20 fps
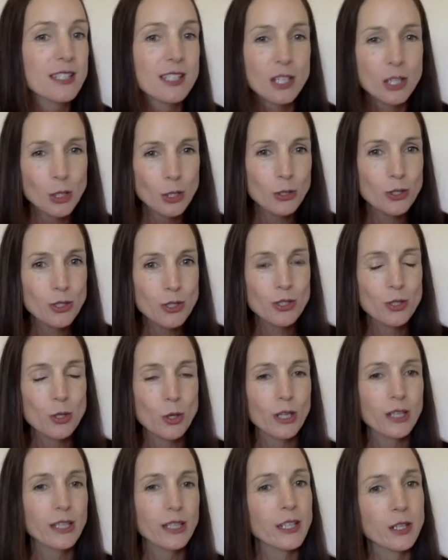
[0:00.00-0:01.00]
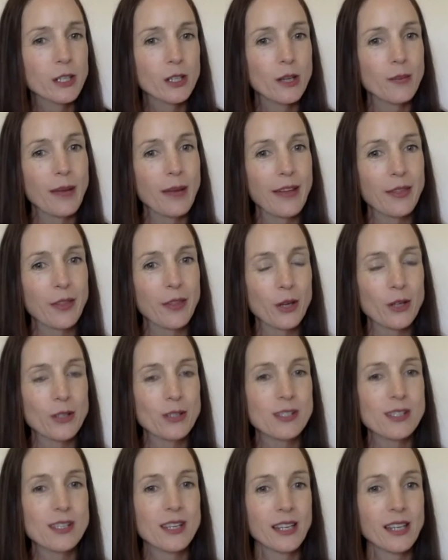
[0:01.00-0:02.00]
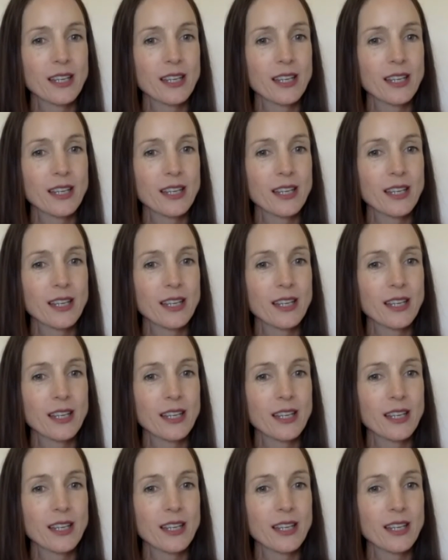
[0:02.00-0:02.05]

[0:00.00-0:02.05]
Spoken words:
Can you talk a little about those?